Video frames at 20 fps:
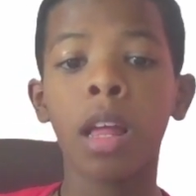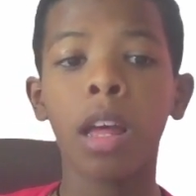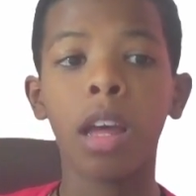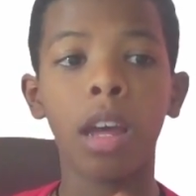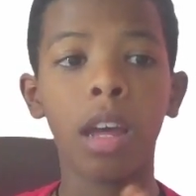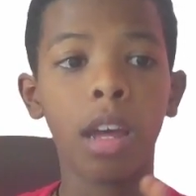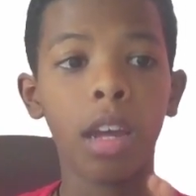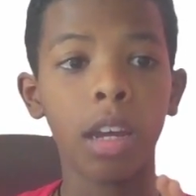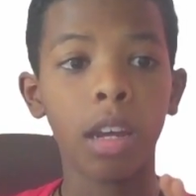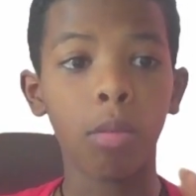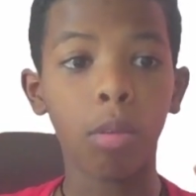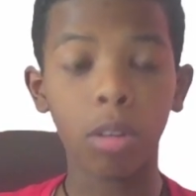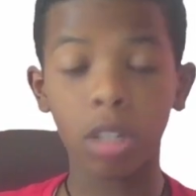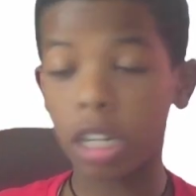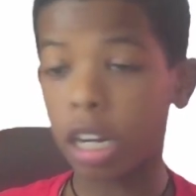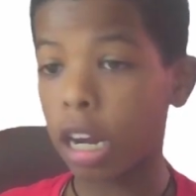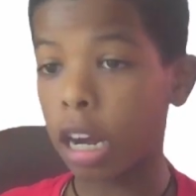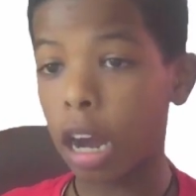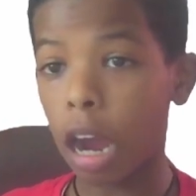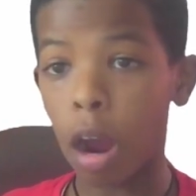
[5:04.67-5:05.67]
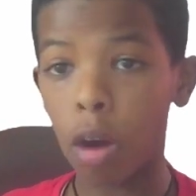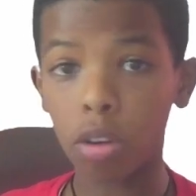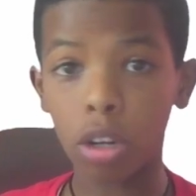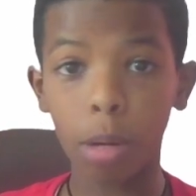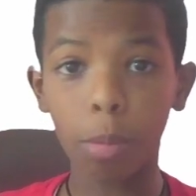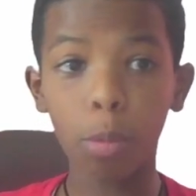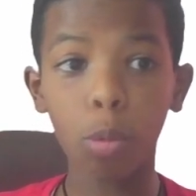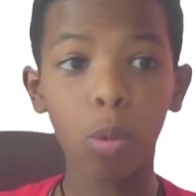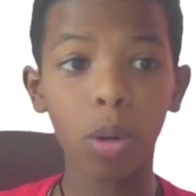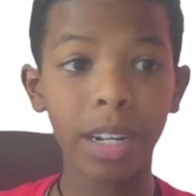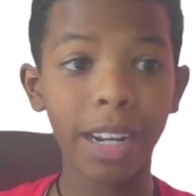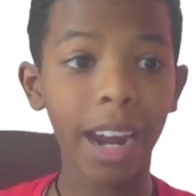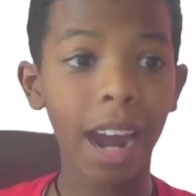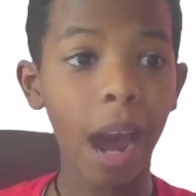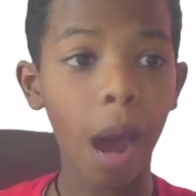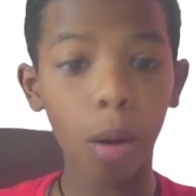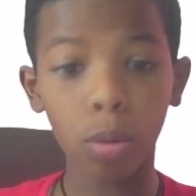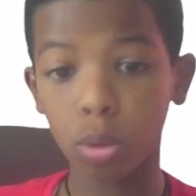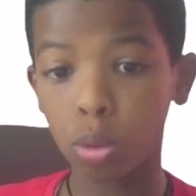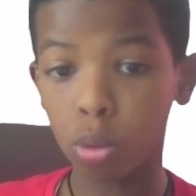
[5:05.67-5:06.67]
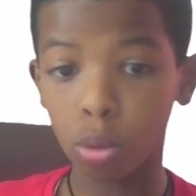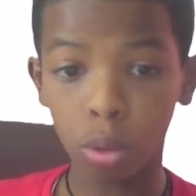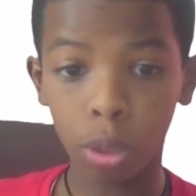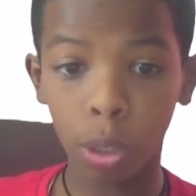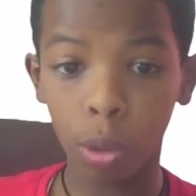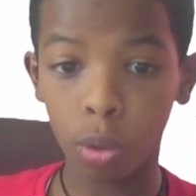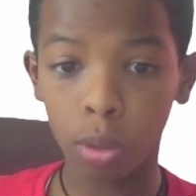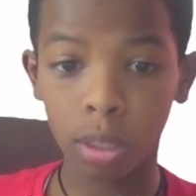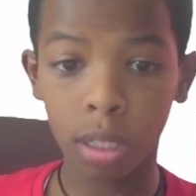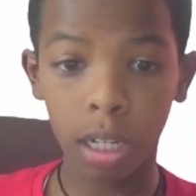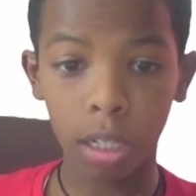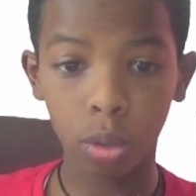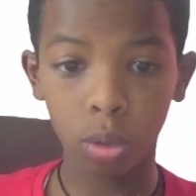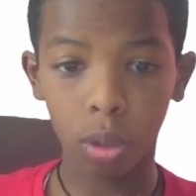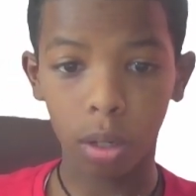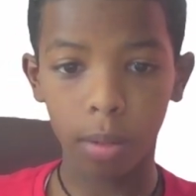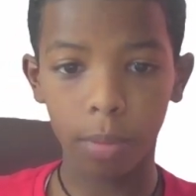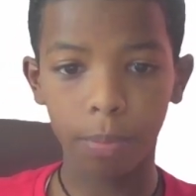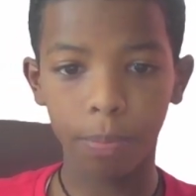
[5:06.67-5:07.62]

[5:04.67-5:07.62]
Woda, Aundamu, woda Outlook use that one.